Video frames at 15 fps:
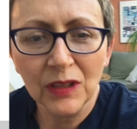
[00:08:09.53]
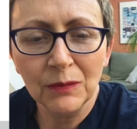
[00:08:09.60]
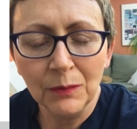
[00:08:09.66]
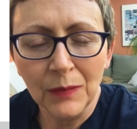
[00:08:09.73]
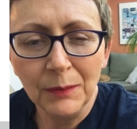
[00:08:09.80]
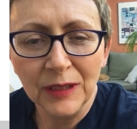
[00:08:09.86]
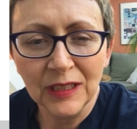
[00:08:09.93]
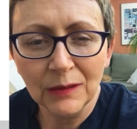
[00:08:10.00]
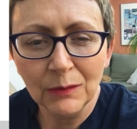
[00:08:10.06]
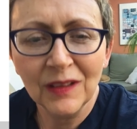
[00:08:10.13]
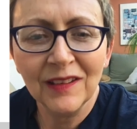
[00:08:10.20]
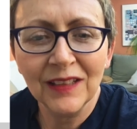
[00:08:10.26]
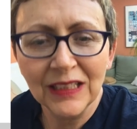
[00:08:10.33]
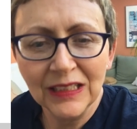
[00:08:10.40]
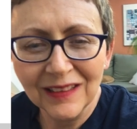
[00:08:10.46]
that maybe it
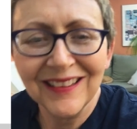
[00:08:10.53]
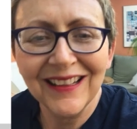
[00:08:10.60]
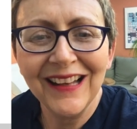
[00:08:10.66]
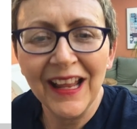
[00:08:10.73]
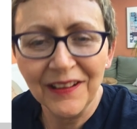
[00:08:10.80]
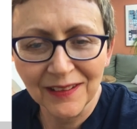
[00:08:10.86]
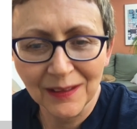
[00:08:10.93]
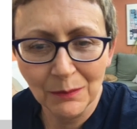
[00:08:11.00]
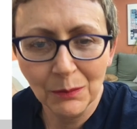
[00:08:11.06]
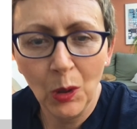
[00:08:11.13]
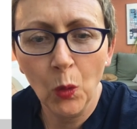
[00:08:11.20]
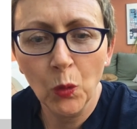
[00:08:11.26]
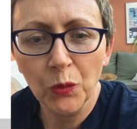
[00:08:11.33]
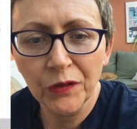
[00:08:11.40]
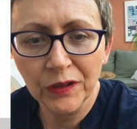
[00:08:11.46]
was seen as less
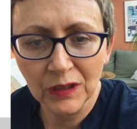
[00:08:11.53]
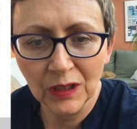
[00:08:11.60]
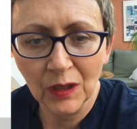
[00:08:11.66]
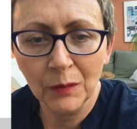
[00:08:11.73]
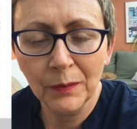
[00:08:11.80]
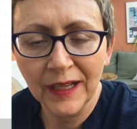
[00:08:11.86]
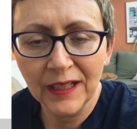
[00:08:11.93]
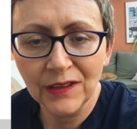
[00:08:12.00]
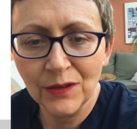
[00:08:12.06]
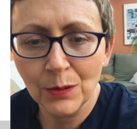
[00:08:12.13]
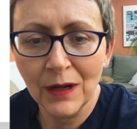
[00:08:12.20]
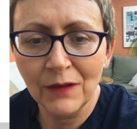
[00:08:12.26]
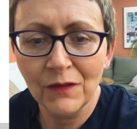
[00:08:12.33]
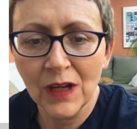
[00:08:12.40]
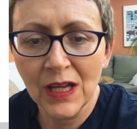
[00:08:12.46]
important compared
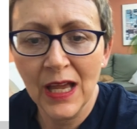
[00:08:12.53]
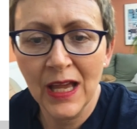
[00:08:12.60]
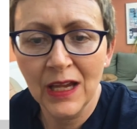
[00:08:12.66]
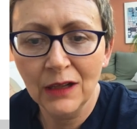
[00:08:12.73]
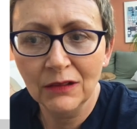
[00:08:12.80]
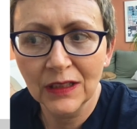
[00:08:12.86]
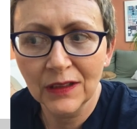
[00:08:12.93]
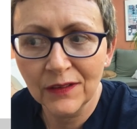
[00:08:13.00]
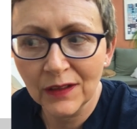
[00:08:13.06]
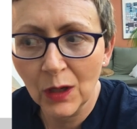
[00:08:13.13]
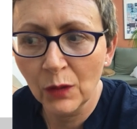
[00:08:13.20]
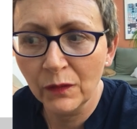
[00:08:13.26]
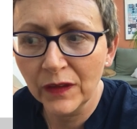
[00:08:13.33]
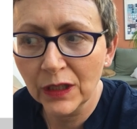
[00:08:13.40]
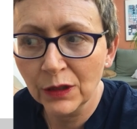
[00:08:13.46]
to other areas
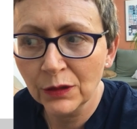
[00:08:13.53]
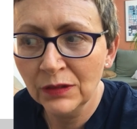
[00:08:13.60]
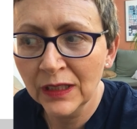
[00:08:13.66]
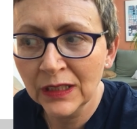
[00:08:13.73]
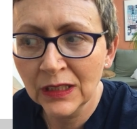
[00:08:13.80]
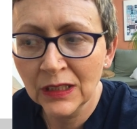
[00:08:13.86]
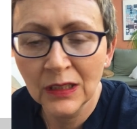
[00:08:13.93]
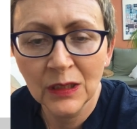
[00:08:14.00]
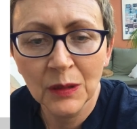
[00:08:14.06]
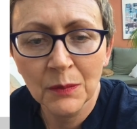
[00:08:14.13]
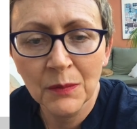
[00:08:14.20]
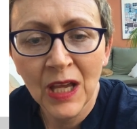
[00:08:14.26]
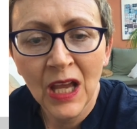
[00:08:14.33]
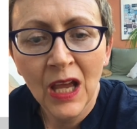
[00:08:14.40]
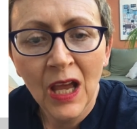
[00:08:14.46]
of the
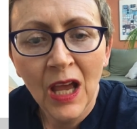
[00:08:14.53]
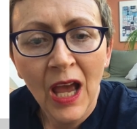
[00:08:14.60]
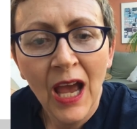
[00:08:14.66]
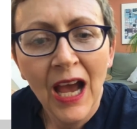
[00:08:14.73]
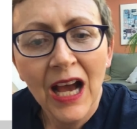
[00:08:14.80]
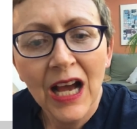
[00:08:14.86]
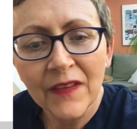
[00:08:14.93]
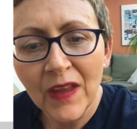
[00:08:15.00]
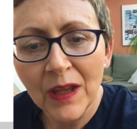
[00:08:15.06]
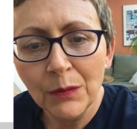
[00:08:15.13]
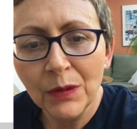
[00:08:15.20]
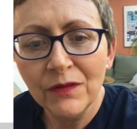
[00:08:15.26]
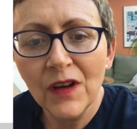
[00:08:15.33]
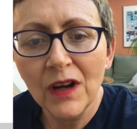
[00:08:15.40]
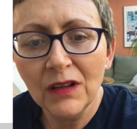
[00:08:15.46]
curriculum. And they
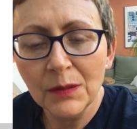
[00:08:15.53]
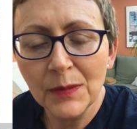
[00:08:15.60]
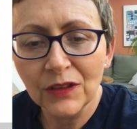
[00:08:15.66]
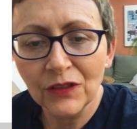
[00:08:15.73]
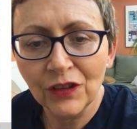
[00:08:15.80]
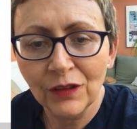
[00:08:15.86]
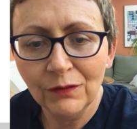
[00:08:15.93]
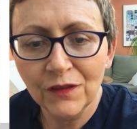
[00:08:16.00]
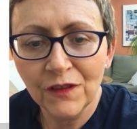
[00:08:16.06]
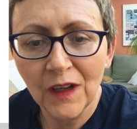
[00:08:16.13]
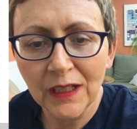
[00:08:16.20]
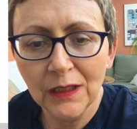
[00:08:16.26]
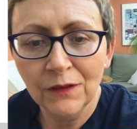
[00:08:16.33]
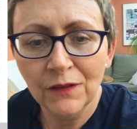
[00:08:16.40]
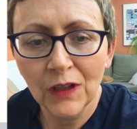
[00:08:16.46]
were very much in
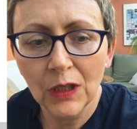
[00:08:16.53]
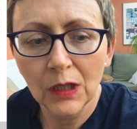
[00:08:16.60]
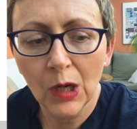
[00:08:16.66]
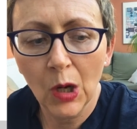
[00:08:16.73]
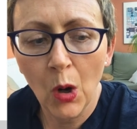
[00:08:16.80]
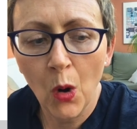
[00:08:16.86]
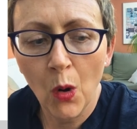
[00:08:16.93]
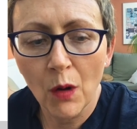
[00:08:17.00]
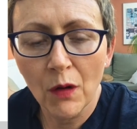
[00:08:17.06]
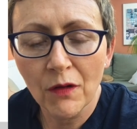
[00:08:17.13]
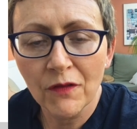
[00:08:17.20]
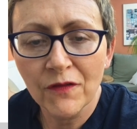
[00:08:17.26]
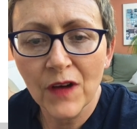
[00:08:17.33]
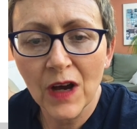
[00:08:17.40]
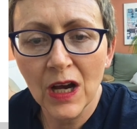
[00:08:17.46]
favour
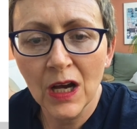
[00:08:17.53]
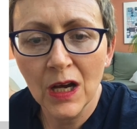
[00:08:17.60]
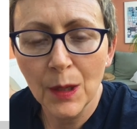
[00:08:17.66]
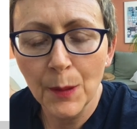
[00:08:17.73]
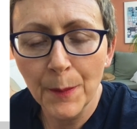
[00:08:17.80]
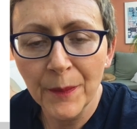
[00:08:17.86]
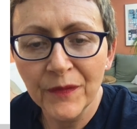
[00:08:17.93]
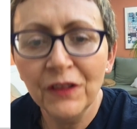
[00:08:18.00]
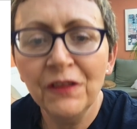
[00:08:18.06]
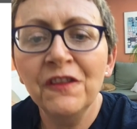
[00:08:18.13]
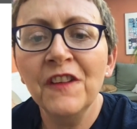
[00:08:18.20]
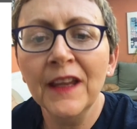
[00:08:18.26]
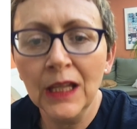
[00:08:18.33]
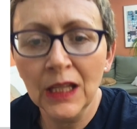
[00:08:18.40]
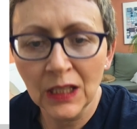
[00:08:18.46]
of
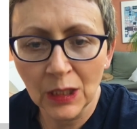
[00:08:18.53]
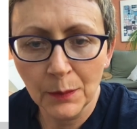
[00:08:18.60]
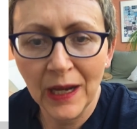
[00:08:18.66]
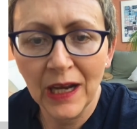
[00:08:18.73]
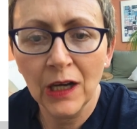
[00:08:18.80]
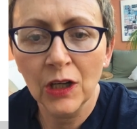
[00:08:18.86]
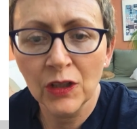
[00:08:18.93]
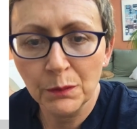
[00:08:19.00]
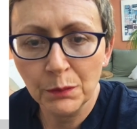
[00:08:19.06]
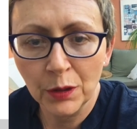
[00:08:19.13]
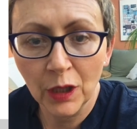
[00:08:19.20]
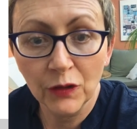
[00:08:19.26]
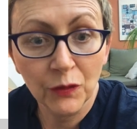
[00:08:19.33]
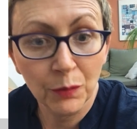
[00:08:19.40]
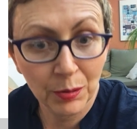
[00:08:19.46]
thinking about an
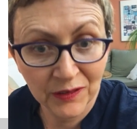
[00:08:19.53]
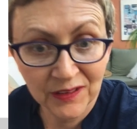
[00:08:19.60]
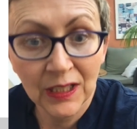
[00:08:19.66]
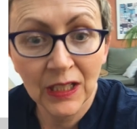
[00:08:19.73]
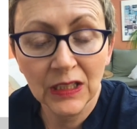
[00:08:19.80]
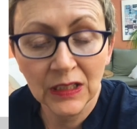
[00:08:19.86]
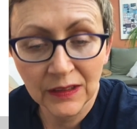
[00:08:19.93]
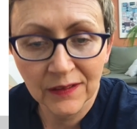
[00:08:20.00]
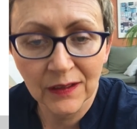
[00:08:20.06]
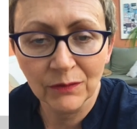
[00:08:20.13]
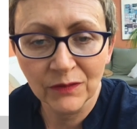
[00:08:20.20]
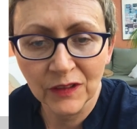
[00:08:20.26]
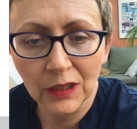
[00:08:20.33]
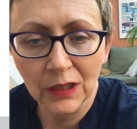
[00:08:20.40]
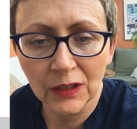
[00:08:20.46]
approach, particularly
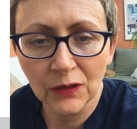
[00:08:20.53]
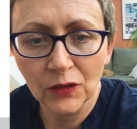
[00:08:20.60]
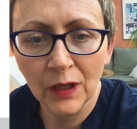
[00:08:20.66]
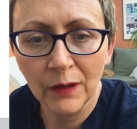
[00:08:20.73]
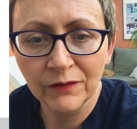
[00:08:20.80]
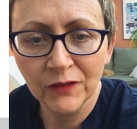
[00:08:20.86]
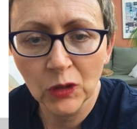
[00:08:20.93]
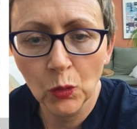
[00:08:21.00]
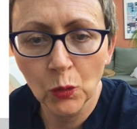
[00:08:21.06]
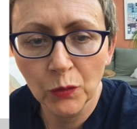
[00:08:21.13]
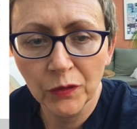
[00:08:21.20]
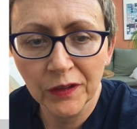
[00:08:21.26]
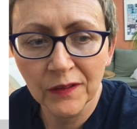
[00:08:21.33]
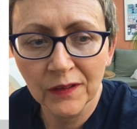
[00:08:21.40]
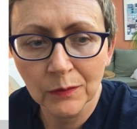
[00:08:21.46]
something like Time for
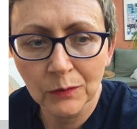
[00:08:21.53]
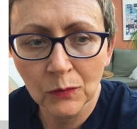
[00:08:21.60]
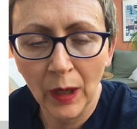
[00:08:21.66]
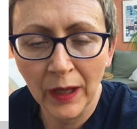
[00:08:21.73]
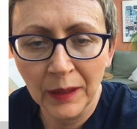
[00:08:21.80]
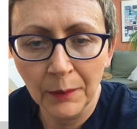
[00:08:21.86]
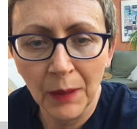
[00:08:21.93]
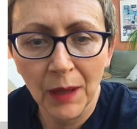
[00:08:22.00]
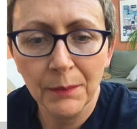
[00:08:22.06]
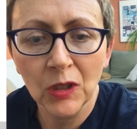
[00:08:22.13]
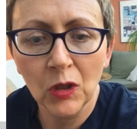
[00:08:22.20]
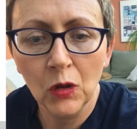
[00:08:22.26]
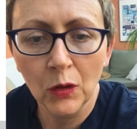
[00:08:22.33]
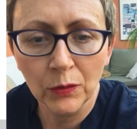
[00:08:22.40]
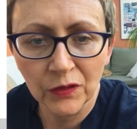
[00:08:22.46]
Autism, where there might
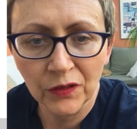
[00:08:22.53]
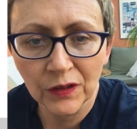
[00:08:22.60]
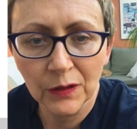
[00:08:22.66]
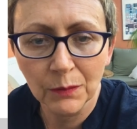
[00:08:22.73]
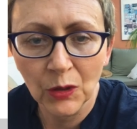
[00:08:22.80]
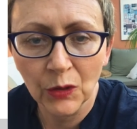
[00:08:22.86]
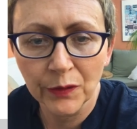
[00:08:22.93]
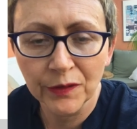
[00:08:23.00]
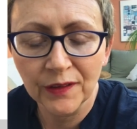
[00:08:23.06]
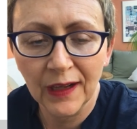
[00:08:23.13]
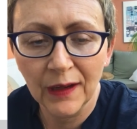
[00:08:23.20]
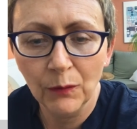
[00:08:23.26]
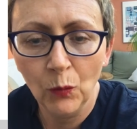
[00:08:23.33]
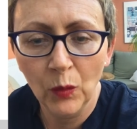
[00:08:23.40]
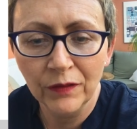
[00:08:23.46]
be long-term
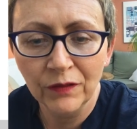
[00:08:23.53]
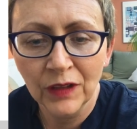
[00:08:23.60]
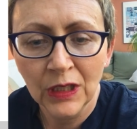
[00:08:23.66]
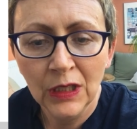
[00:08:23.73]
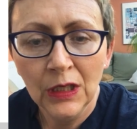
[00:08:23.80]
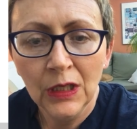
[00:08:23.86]
contact with